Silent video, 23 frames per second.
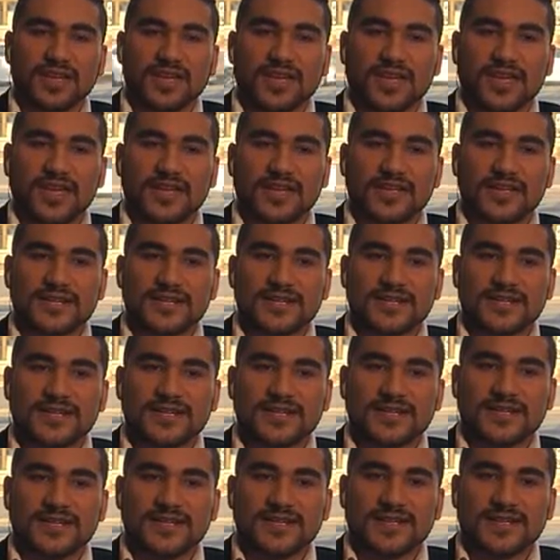And
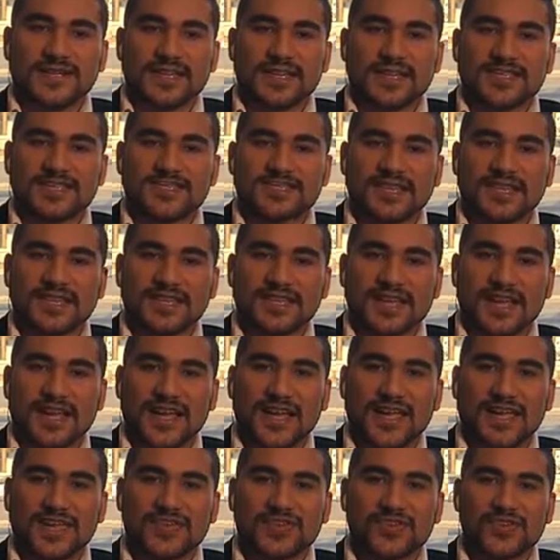he said,
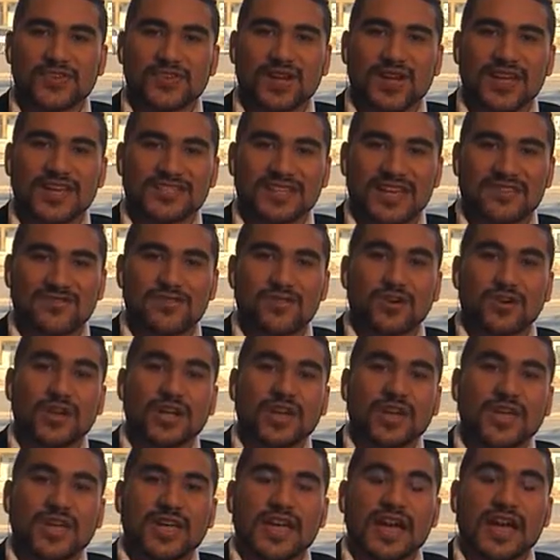like, you guys have no
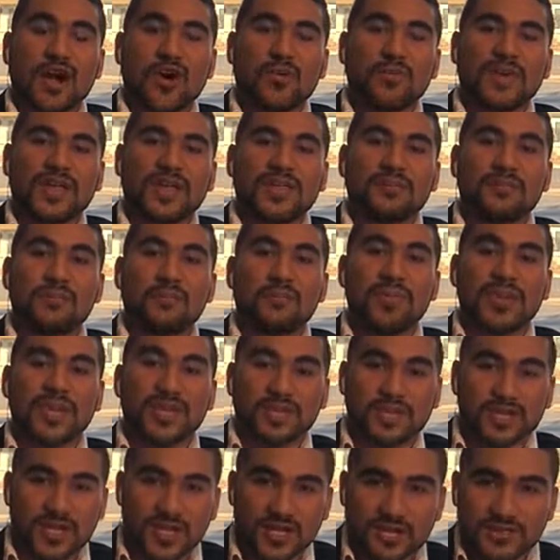idea how many
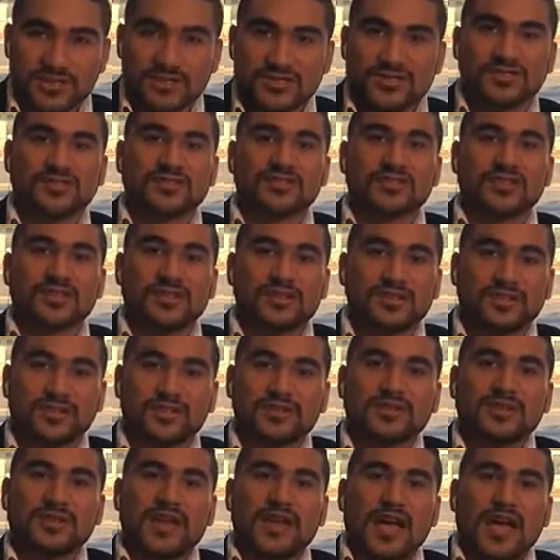billions,
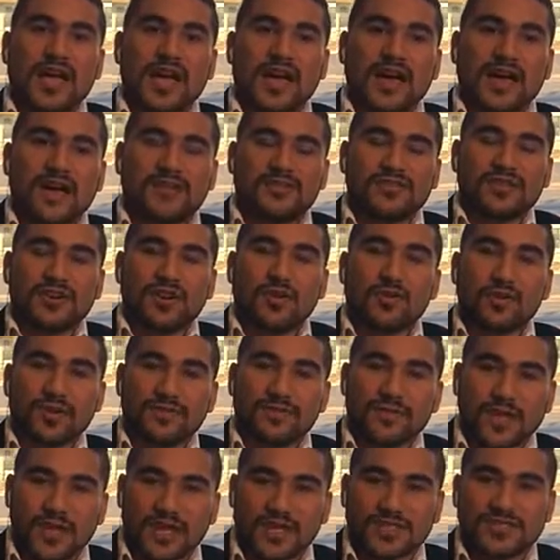
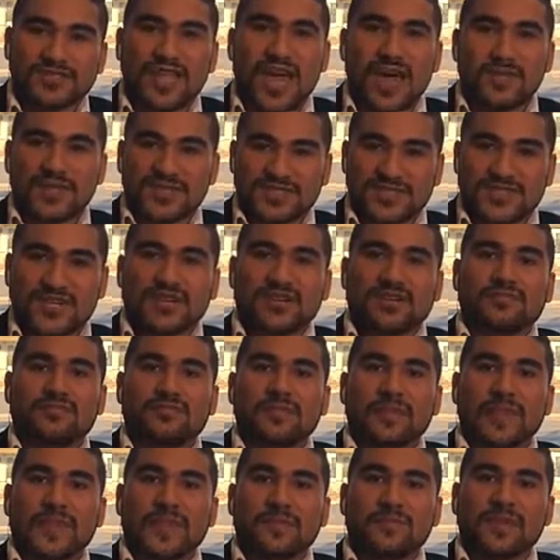we've lost Amazon
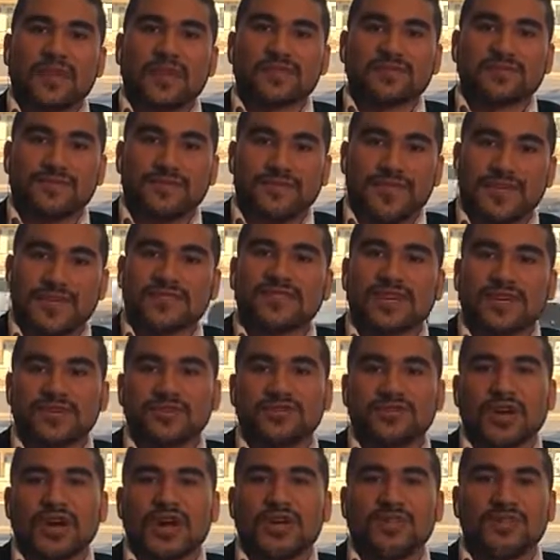because of things I
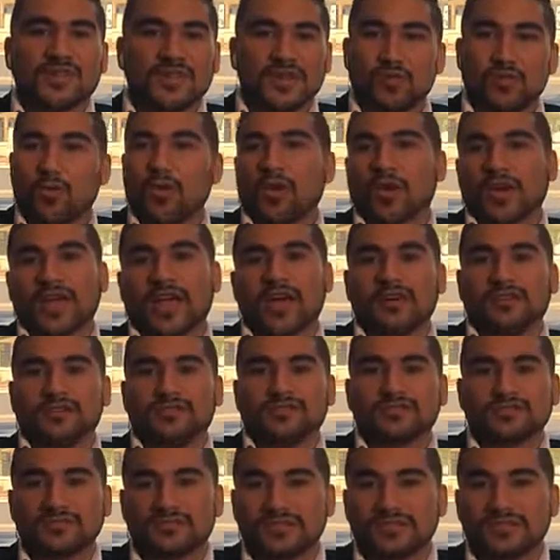tried, didn't work out,